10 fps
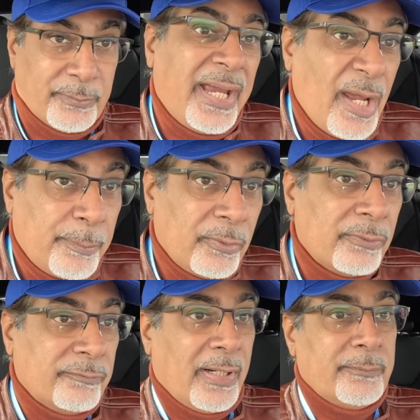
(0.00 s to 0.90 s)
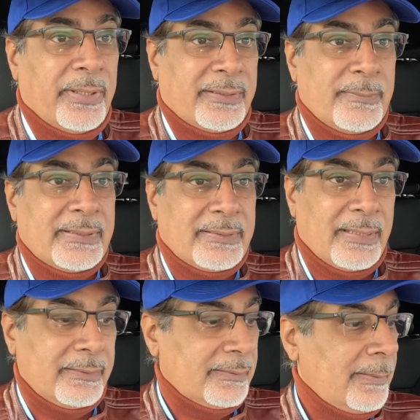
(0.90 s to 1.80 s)
Airport, Farnborough Exhibition
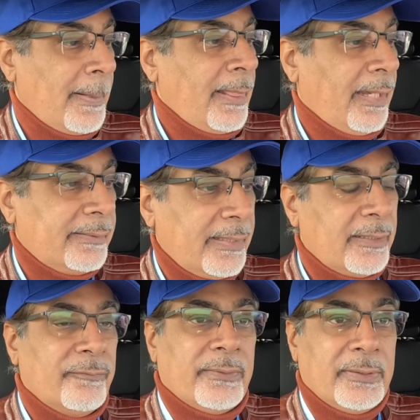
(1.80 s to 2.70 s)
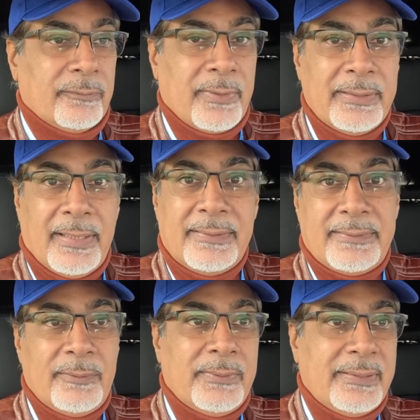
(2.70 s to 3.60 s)
Centre, and take it for a little run and
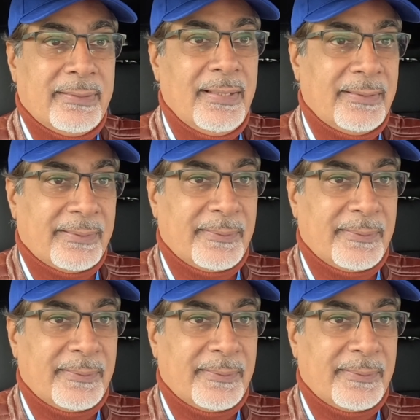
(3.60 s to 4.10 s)
see what it's like.